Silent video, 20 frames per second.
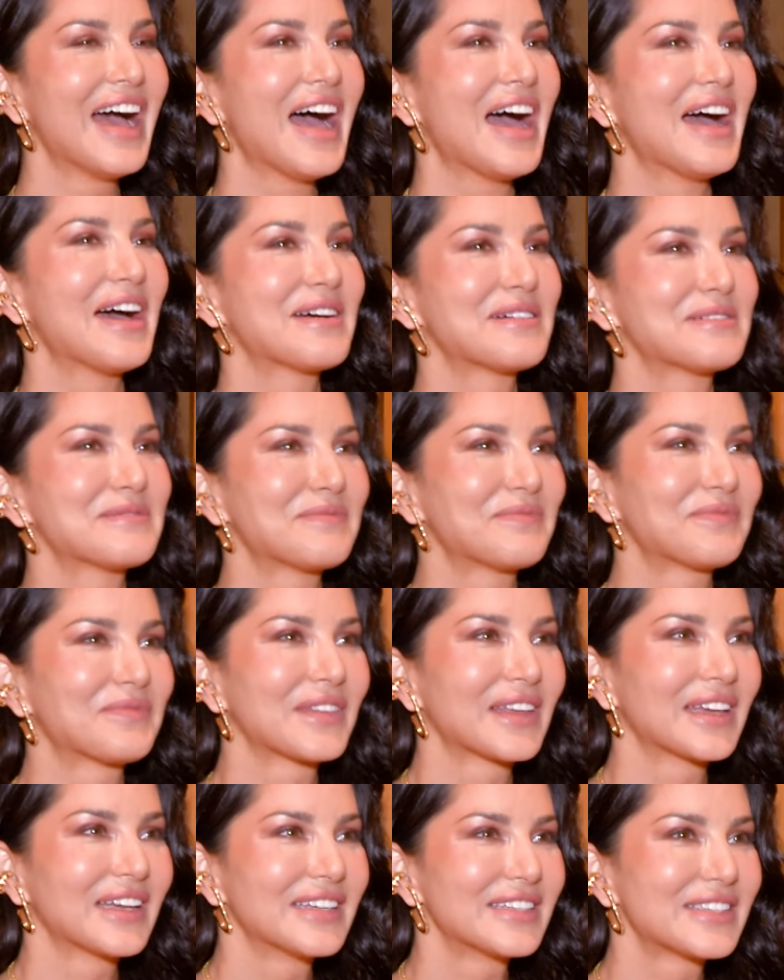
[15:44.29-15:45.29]
Um,
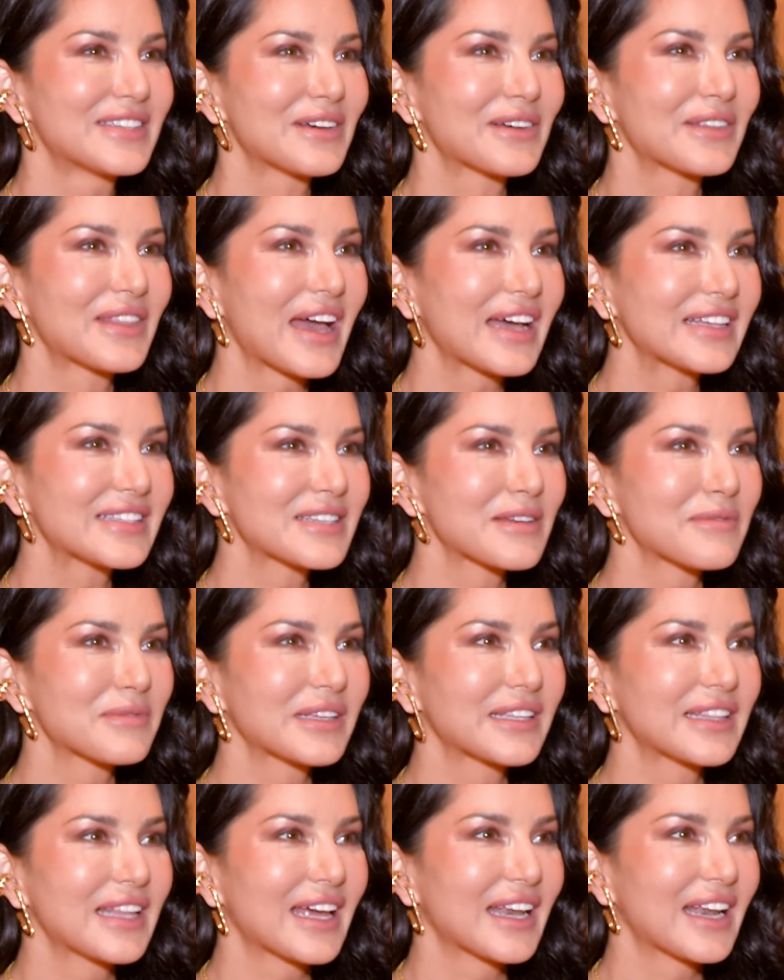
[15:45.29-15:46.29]
So that's
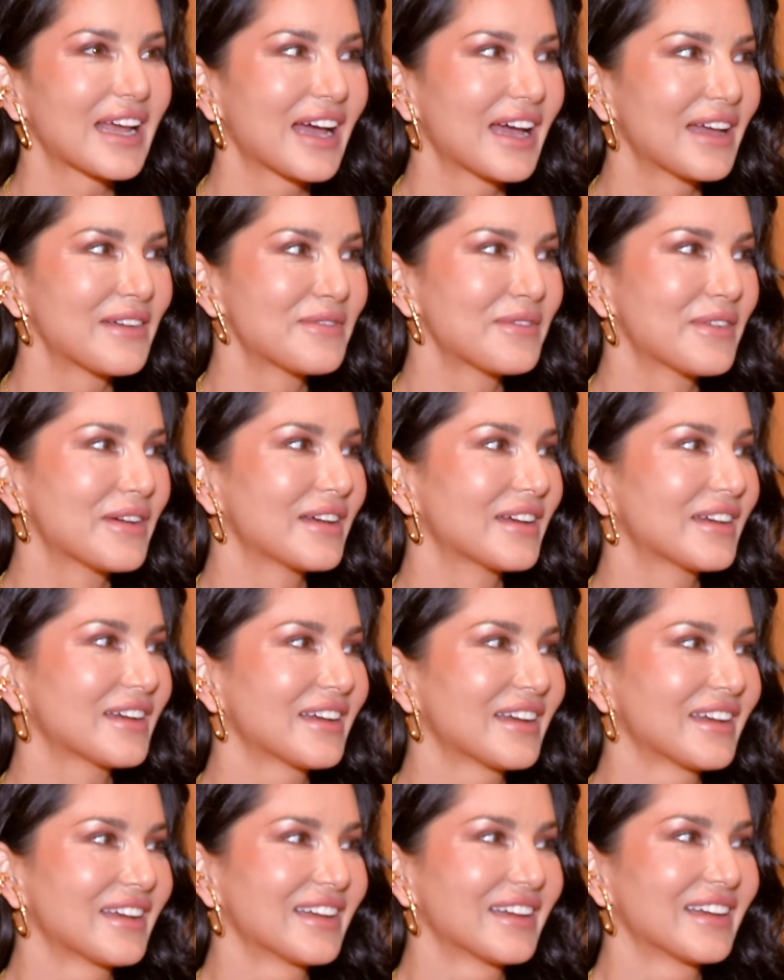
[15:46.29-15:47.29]
something that I cortisol
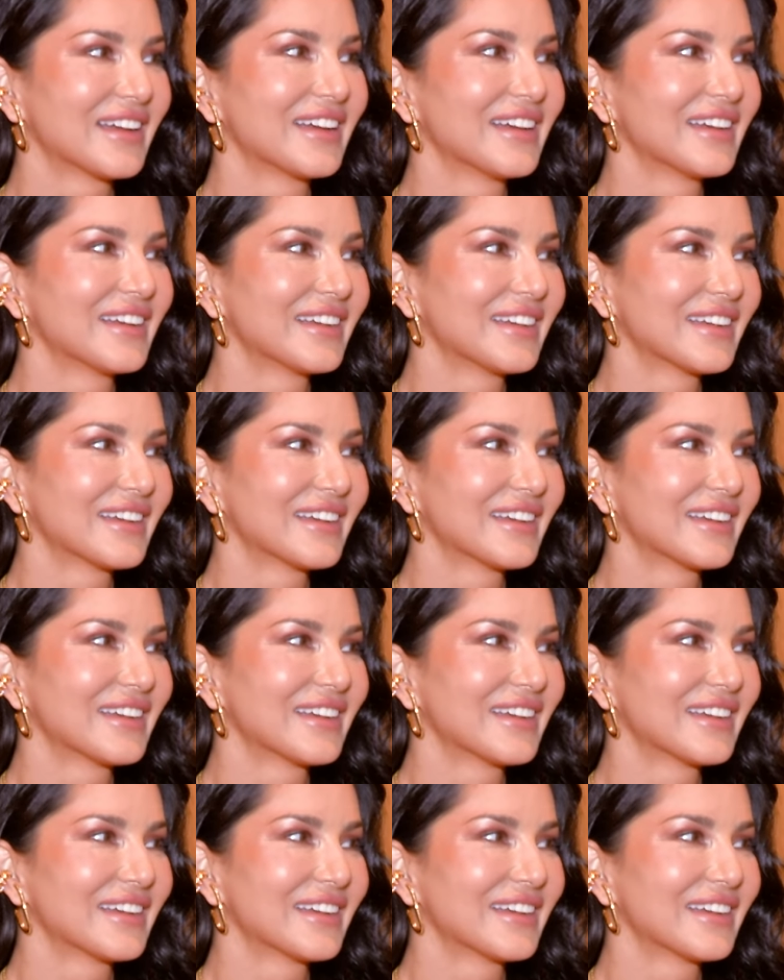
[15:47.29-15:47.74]
levels,